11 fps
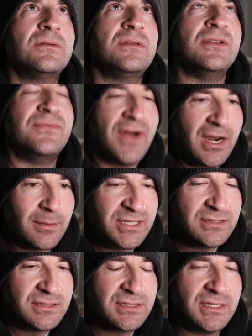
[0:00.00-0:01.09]

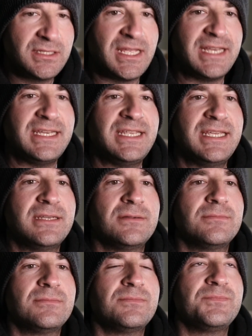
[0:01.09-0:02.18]
environments. They need
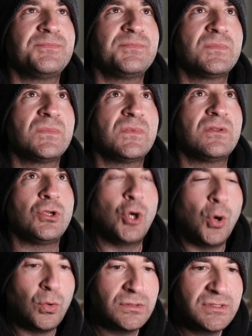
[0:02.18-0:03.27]

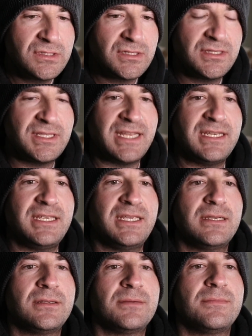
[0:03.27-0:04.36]
goals. They need